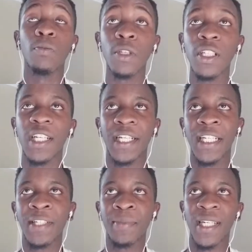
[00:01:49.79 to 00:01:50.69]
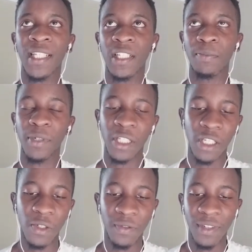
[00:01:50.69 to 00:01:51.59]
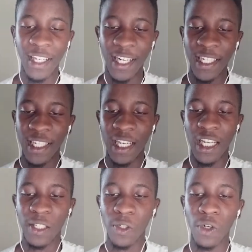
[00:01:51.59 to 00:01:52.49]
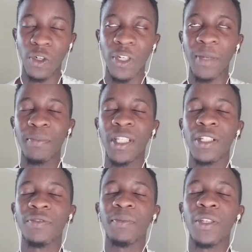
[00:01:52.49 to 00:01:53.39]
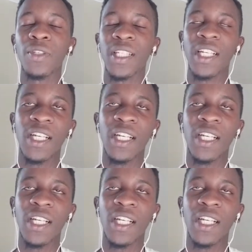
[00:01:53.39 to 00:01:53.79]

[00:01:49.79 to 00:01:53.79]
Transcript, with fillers: Music arrangement is the process of rewriting a song or a piece of music